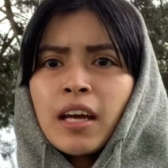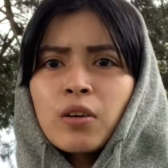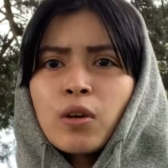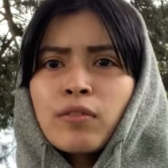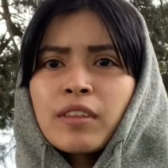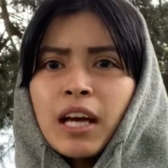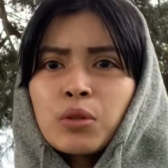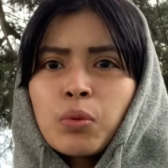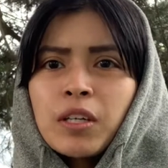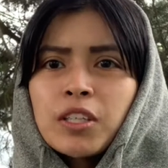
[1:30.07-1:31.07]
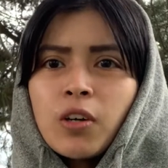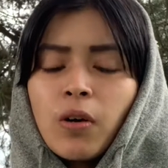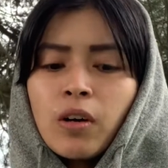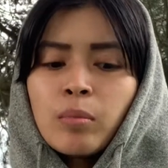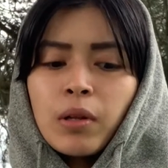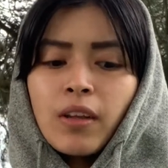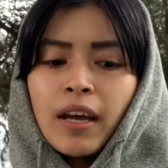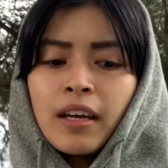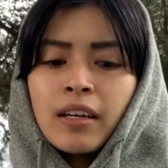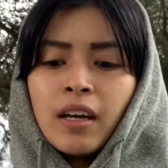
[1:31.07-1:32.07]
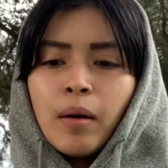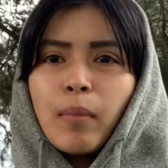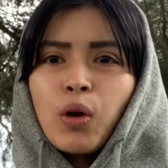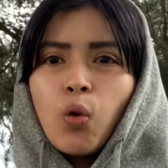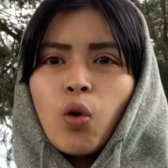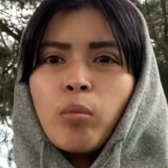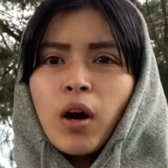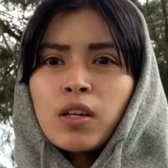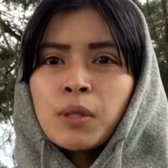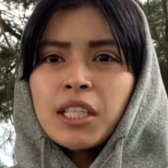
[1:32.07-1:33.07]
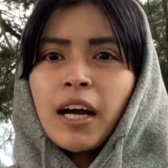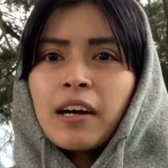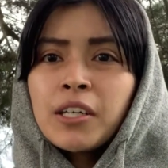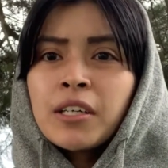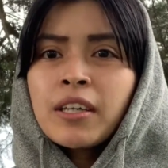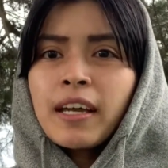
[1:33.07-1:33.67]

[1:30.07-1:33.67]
I don't know if that's what it's called, but like my whole body was tired.